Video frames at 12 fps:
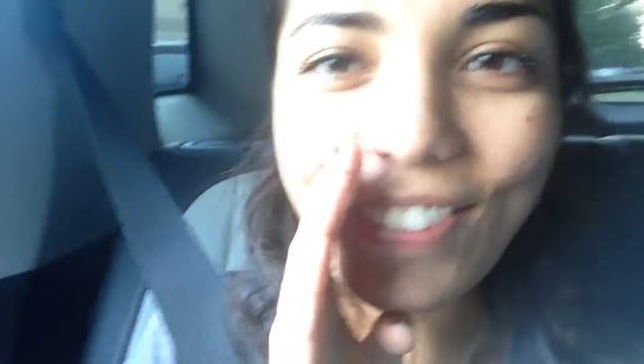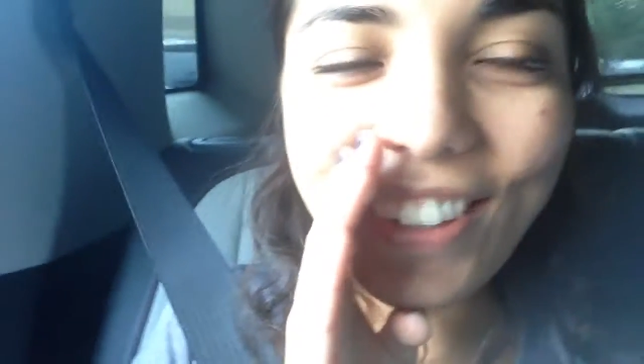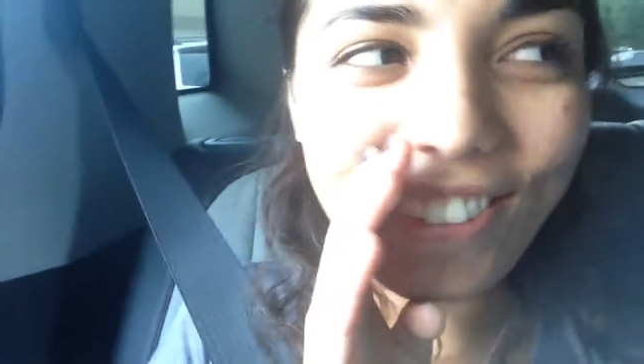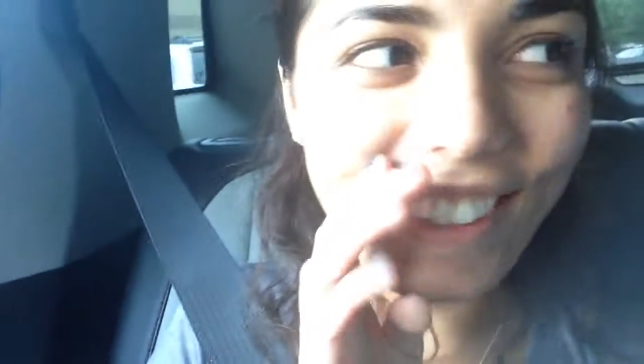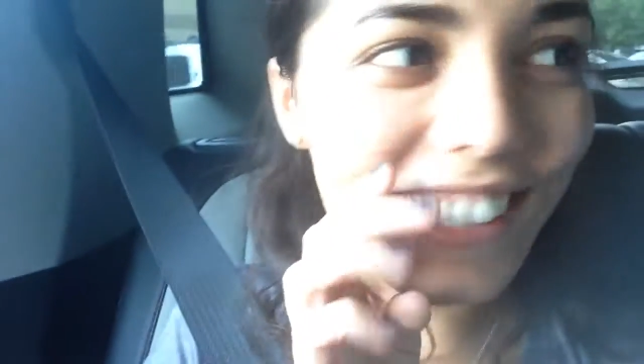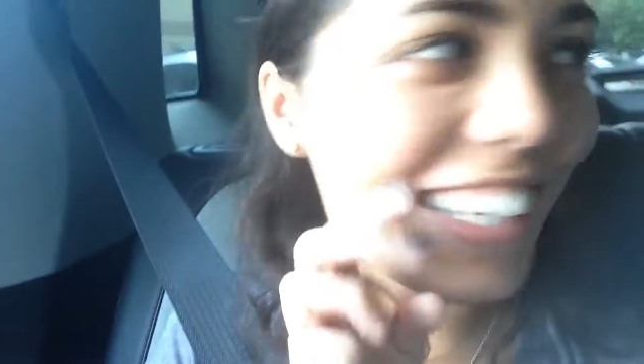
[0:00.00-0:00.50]

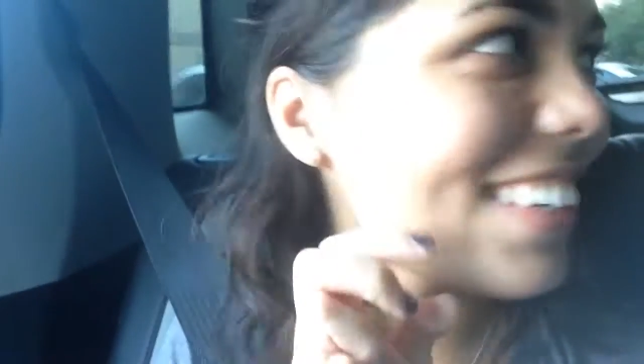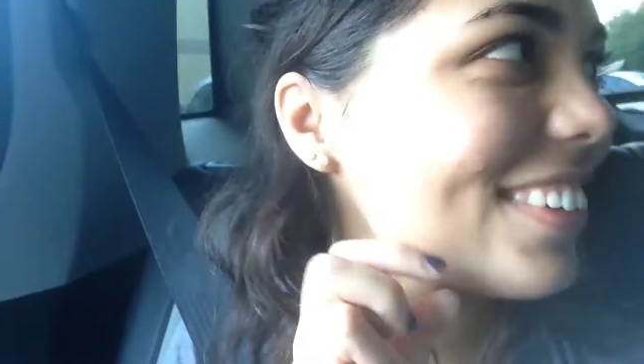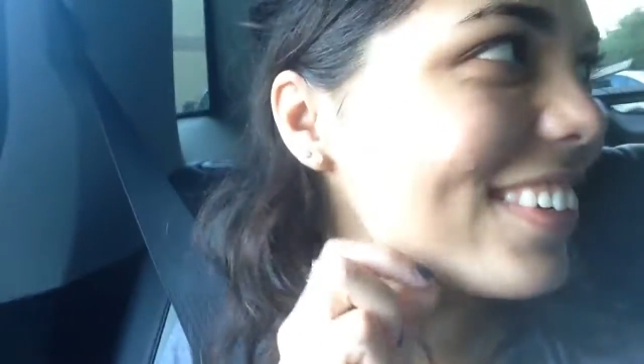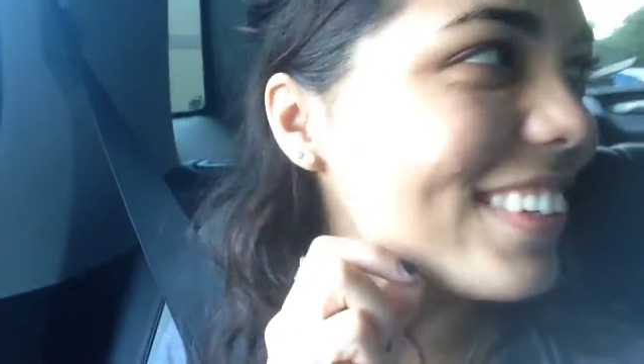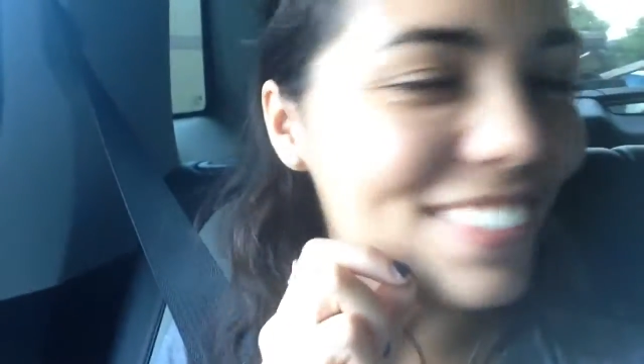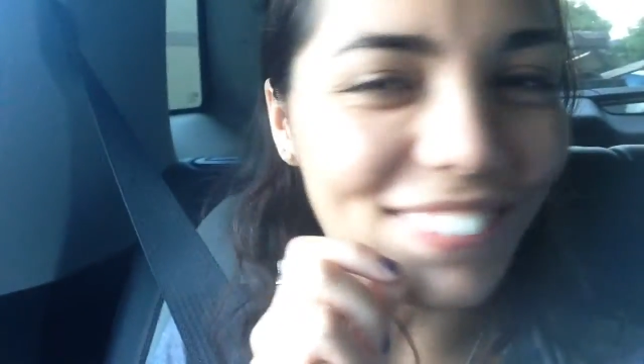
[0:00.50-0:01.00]
but she said
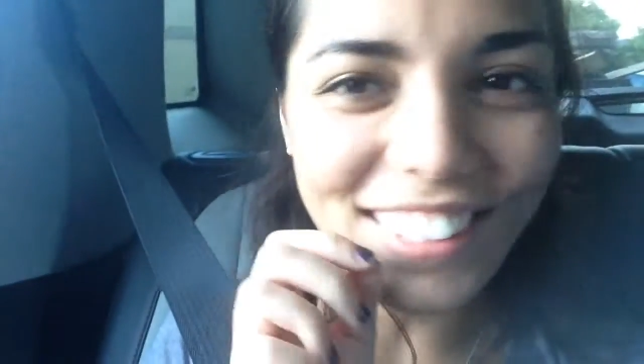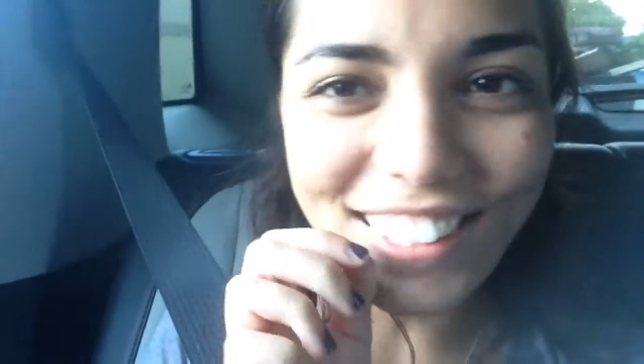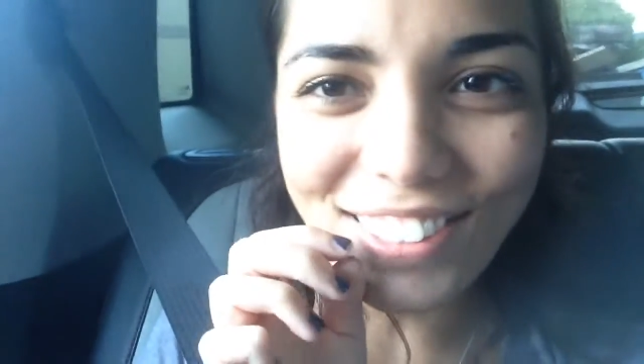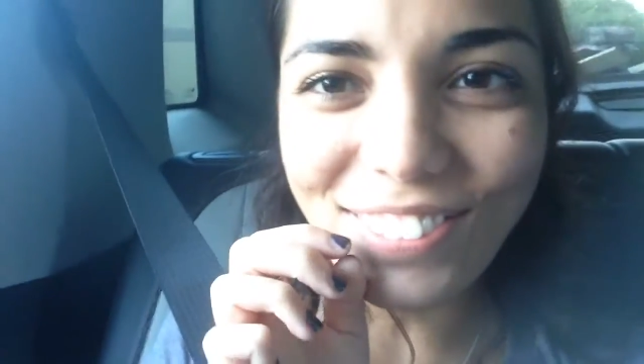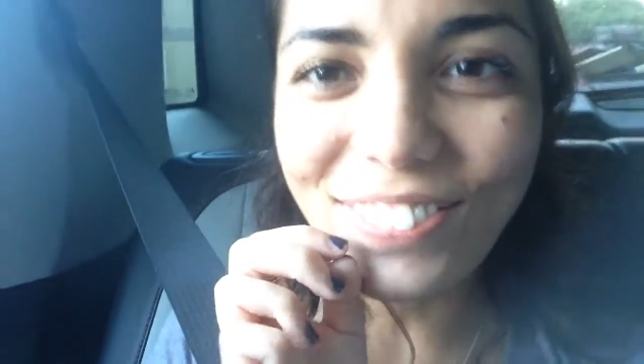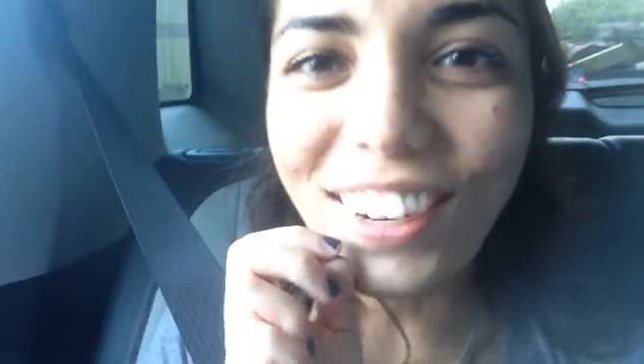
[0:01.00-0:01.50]
she just
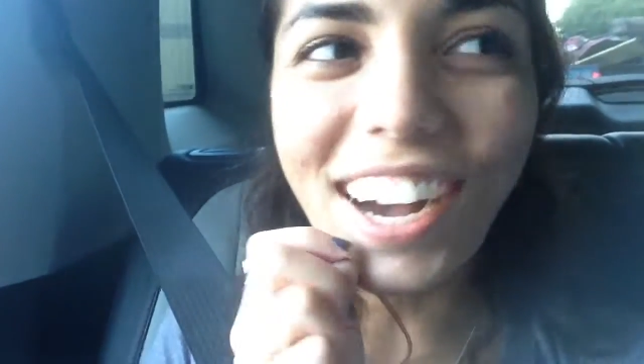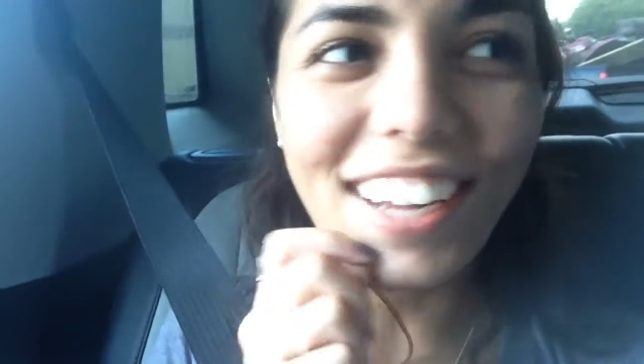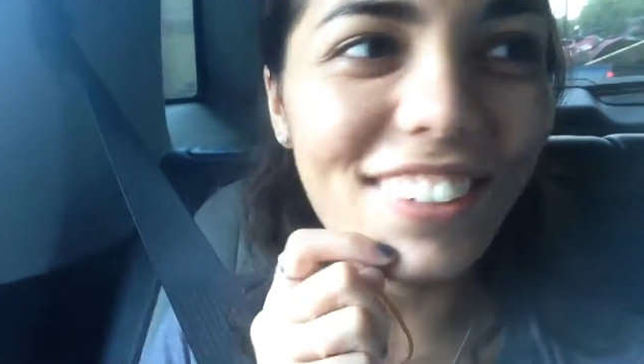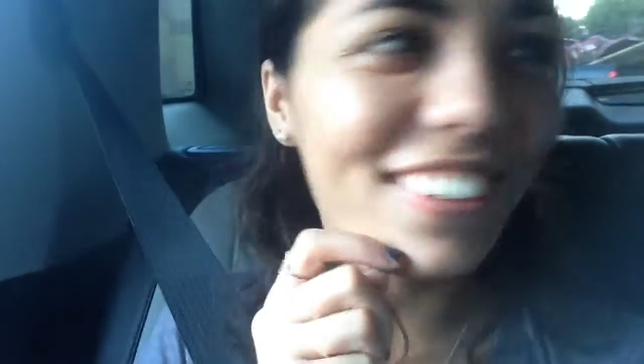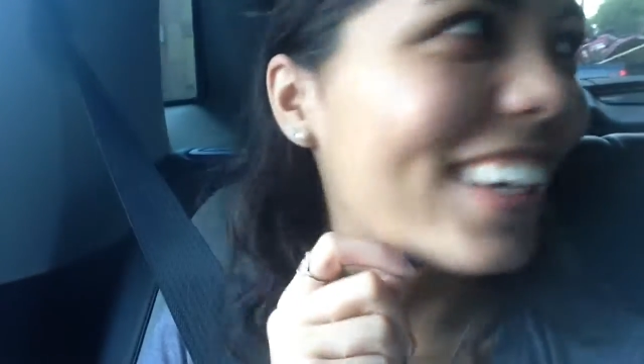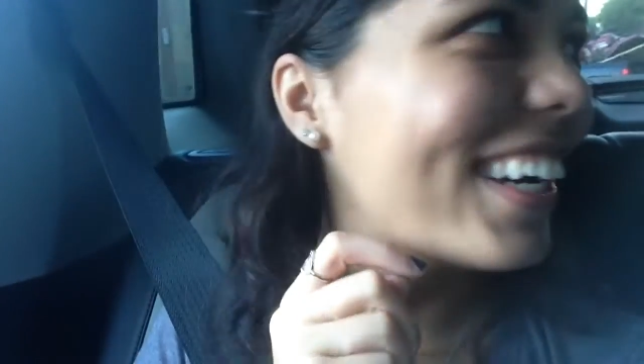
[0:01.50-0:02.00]
wants to
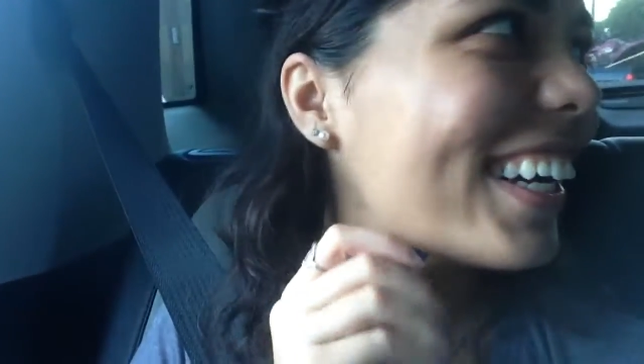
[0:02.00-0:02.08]
watch.